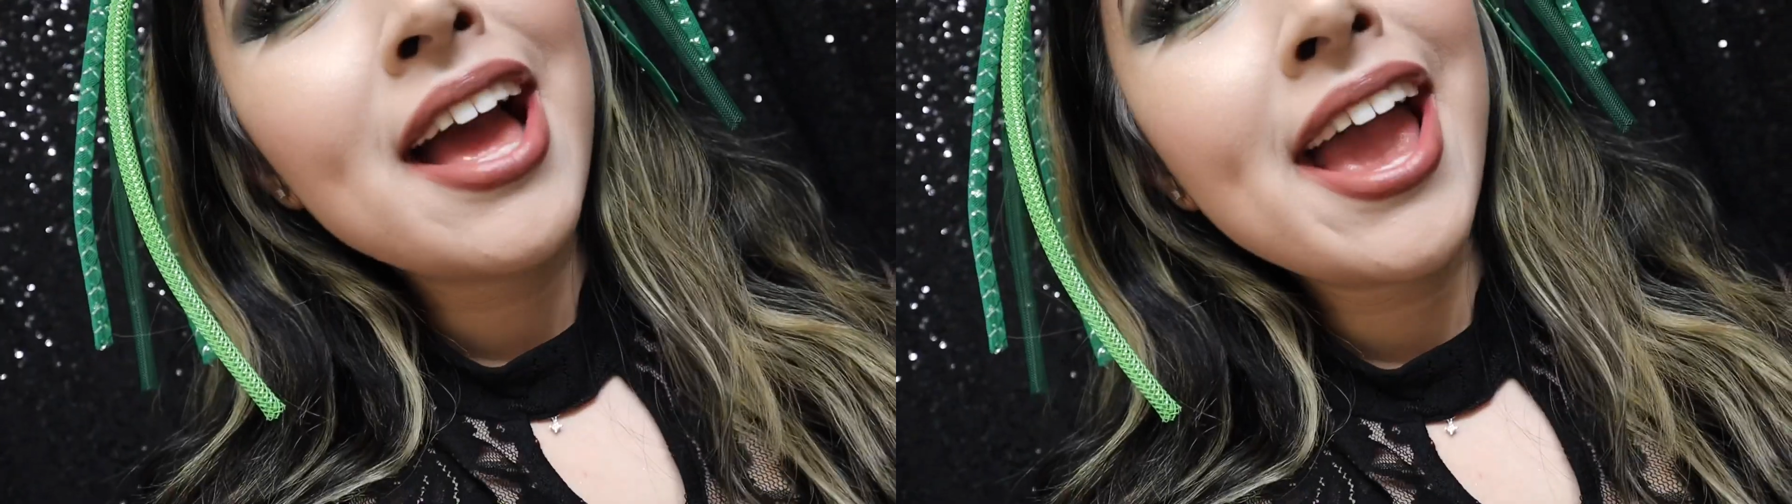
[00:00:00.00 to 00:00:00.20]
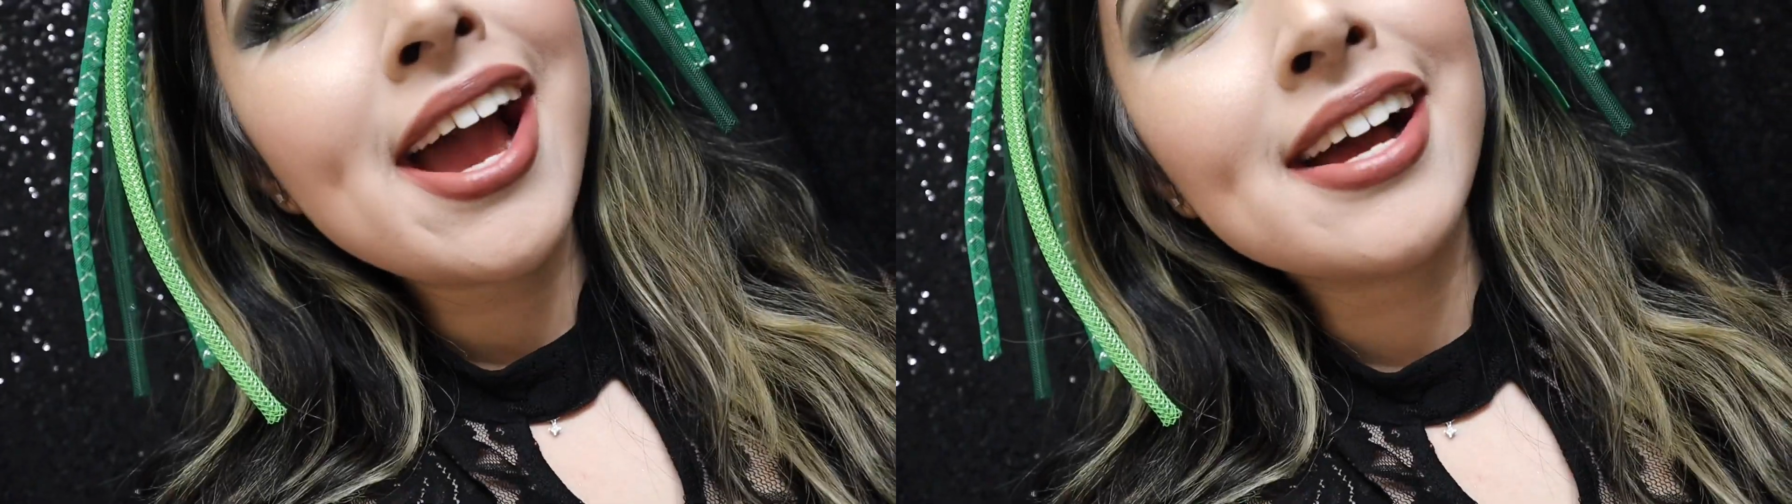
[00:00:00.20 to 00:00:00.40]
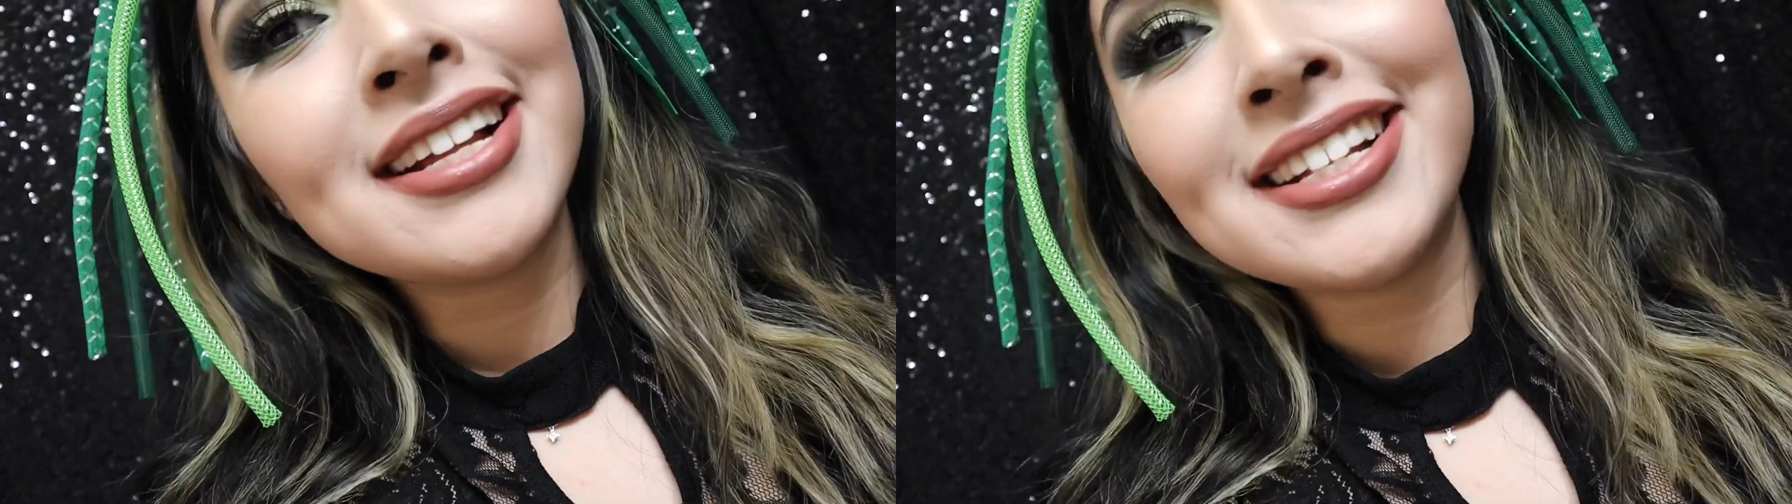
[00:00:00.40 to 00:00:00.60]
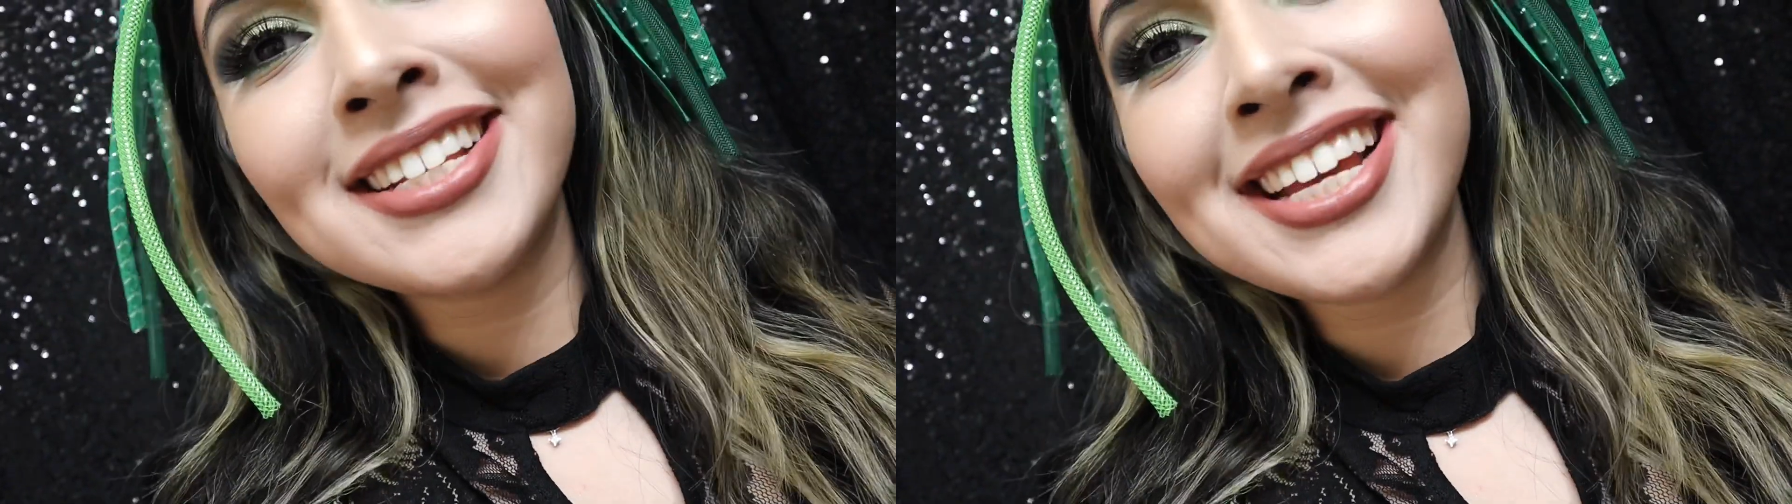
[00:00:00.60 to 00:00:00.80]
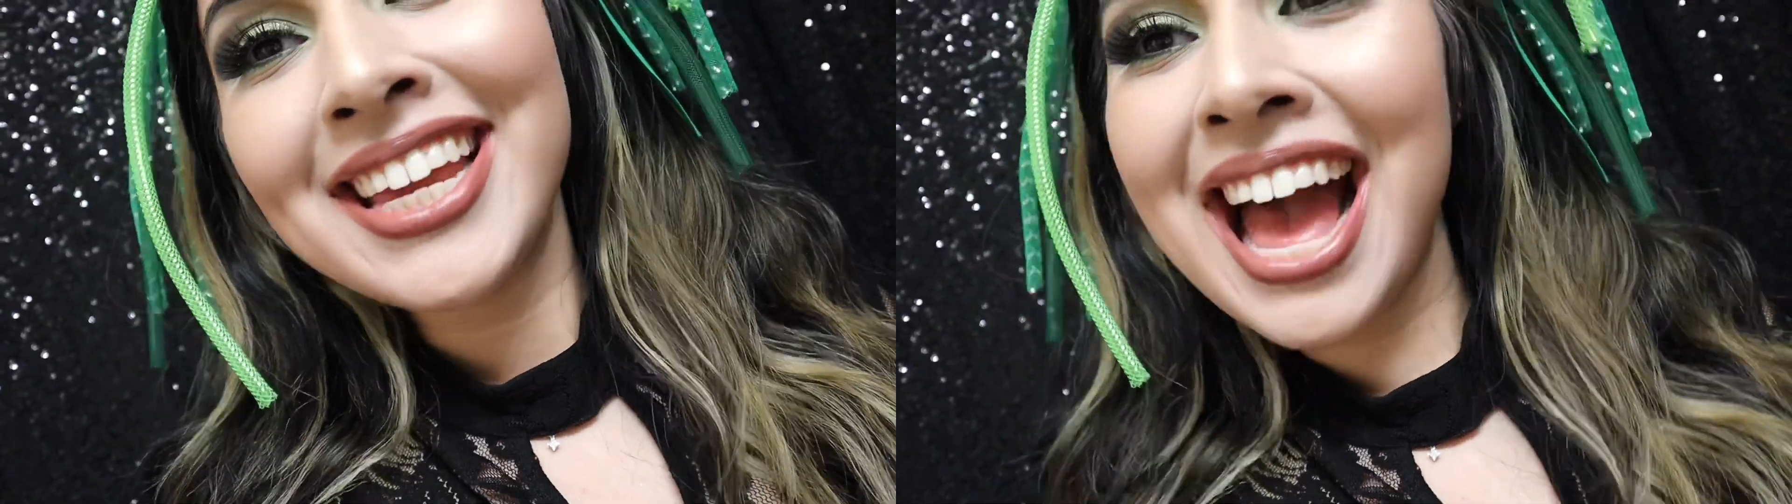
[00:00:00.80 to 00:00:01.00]

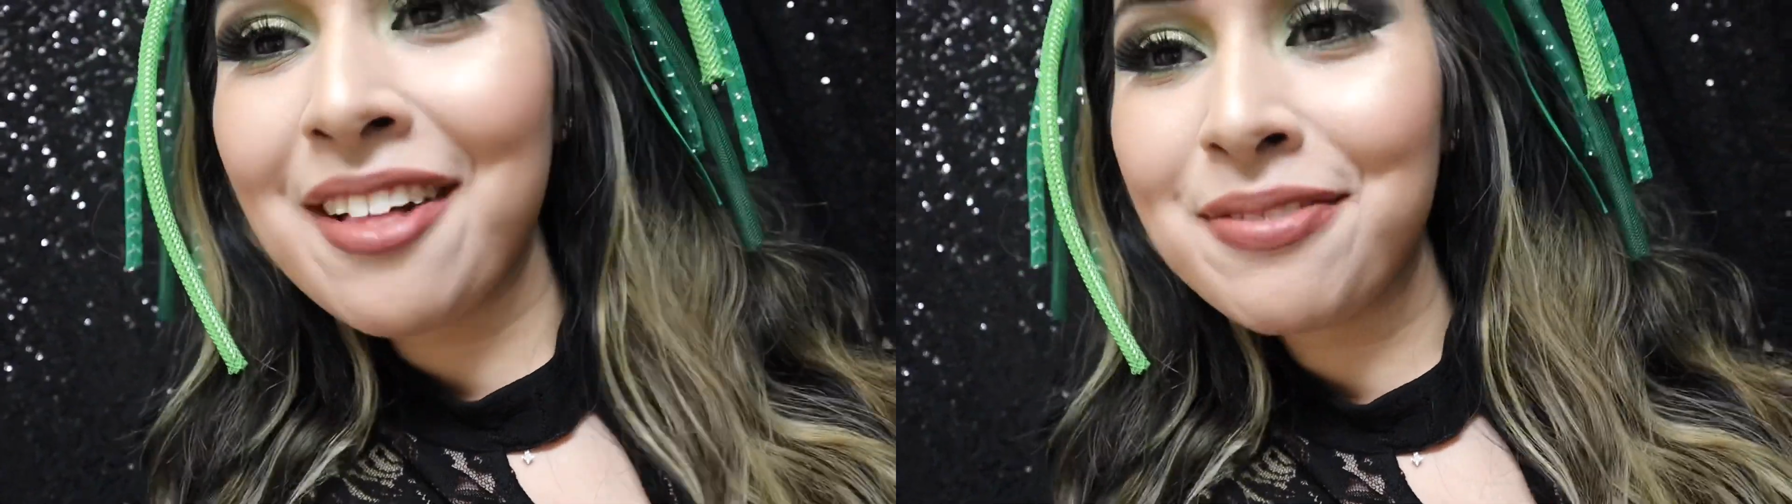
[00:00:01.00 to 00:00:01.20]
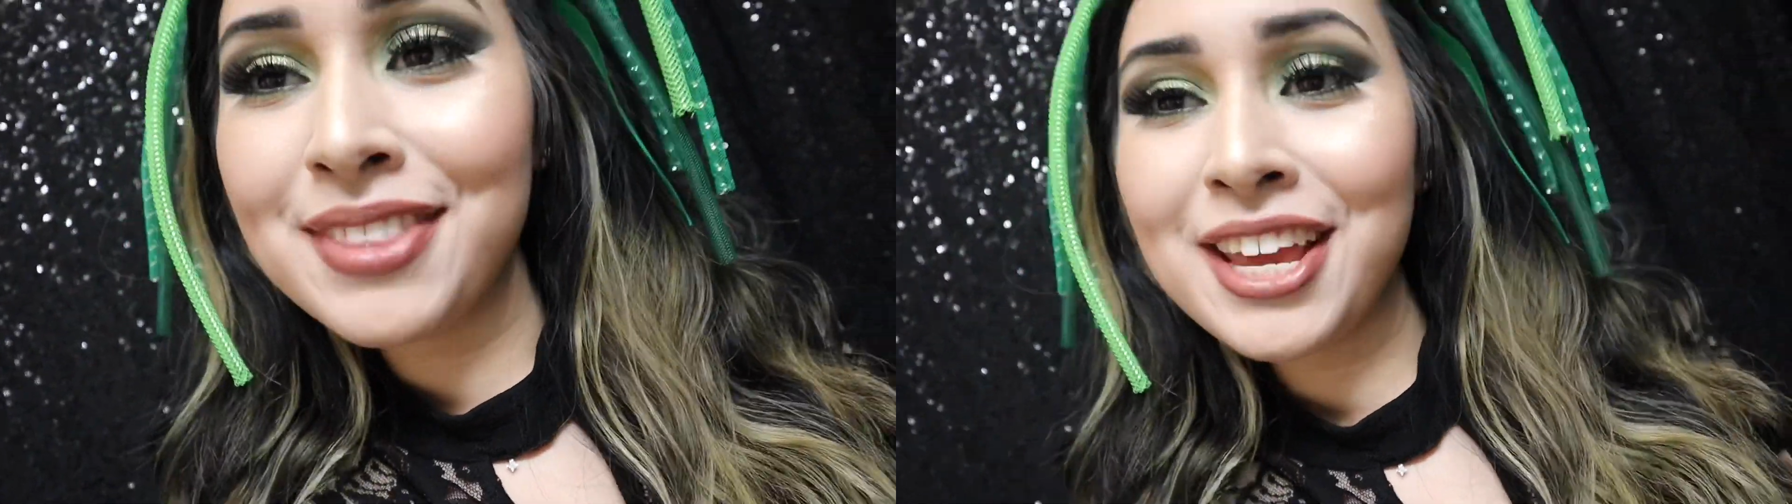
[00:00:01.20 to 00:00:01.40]
And yeah,